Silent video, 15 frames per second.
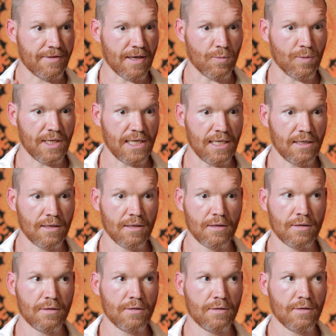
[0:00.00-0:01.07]
that
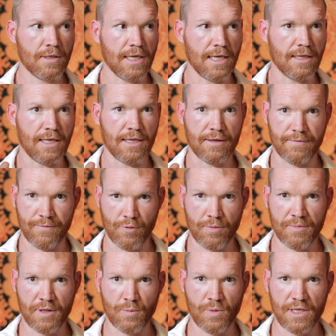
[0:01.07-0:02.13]
in the
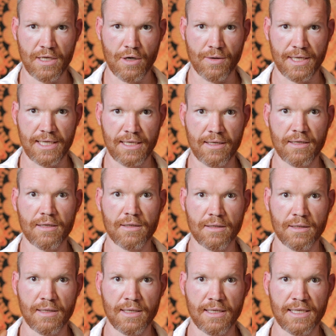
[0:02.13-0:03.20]
form that we know it,
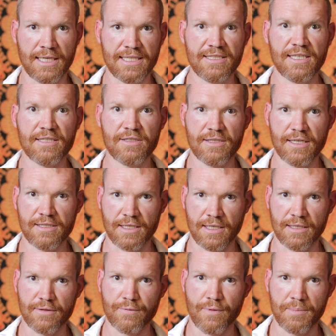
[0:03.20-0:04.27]
gets its
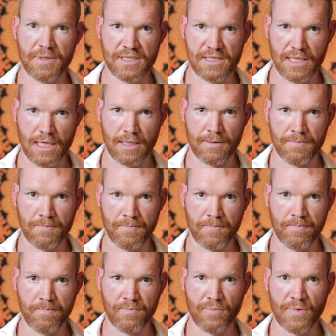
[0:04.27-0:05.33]
sustenance from the sun.
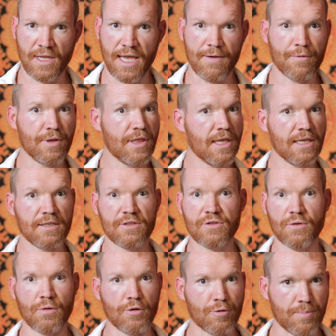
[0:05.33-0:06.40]
Everything is
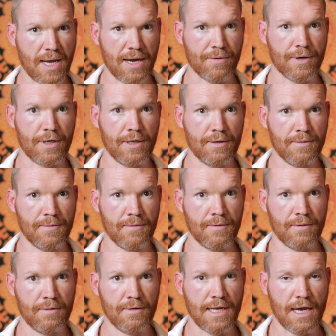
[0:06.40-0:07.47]
solar powered.
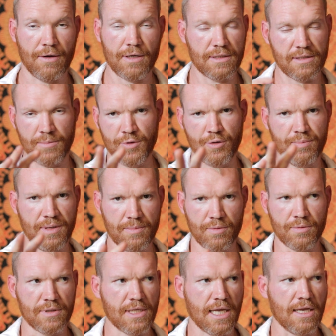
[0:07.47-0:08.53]
Now, some of you people
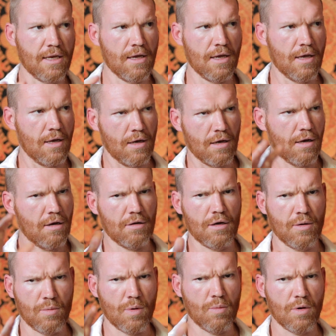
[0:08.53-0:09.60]
will say, oh
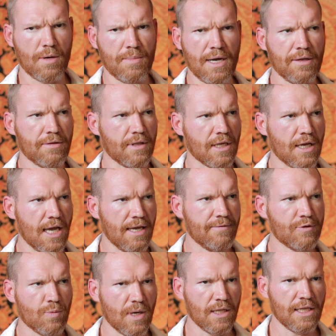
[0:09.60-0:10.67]
no, well, what about the
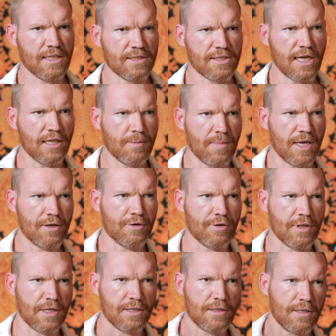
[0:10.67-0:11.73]
cave-dwelling salamander
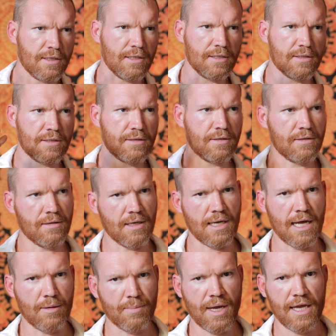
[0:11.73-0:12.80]
that is
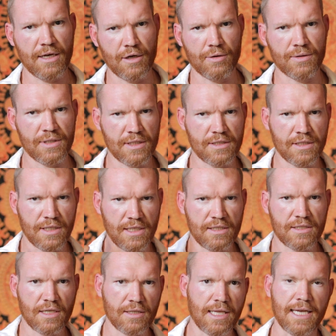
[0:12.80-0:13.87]
albino and doesn't
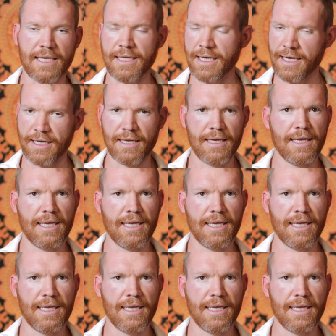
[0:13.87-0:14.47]
need sunlight? Yeah,